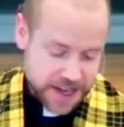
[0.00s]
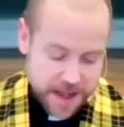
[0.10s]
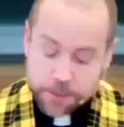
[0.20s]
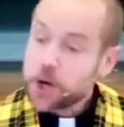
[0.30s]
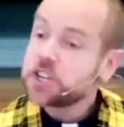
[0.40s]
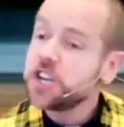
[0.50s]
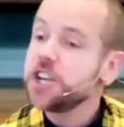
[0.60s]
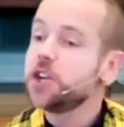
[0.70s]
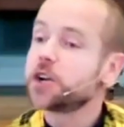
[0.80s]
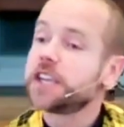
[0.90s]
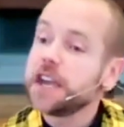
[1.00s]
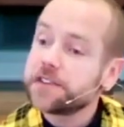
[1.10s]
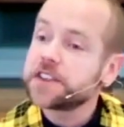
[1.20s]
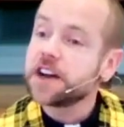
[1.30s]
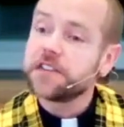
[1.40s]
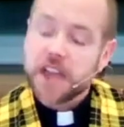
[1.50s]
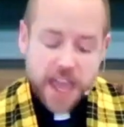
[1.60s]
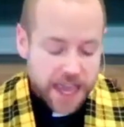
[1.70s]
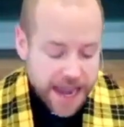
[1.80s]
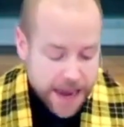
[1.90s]
pushing your gift of
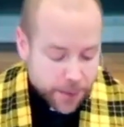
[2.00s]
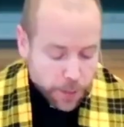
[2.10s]
an able